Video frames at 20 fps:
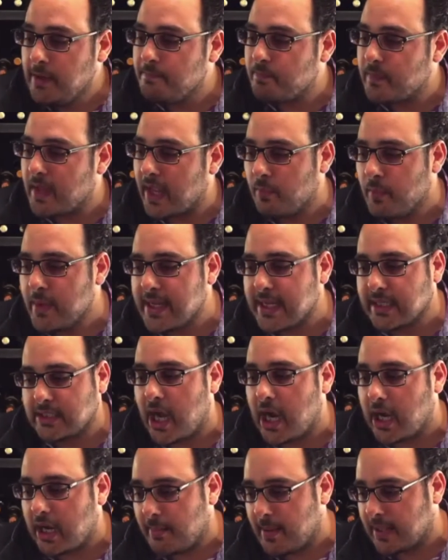and we can
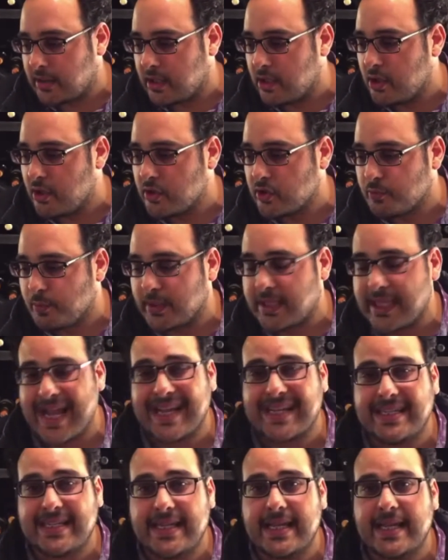talk about those, but the
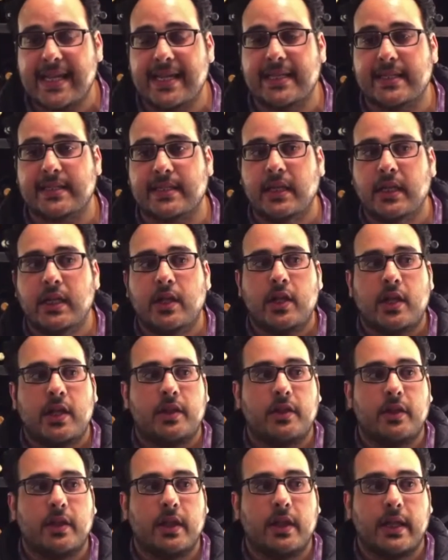idea is
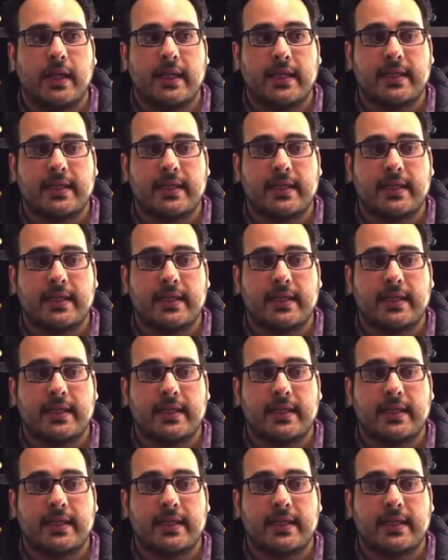is